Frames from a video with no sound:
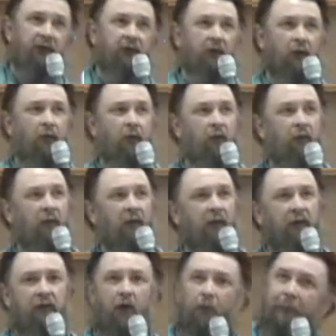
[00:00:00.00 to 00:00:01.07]
could do.
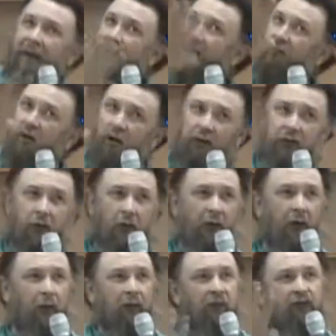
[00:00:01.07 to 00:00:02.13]
And no man could do
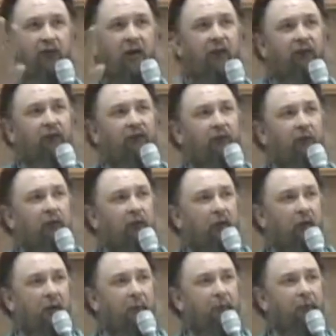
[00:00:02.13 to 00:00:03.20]
it. Only Jesus could do
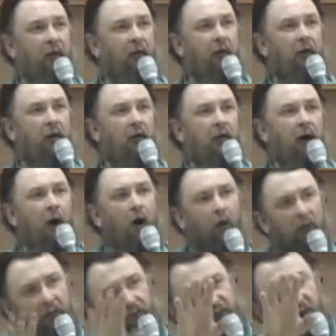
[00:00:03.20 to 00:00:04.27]
it.
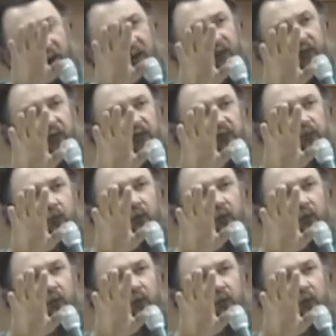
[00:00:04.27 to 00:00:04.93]
Only Jesus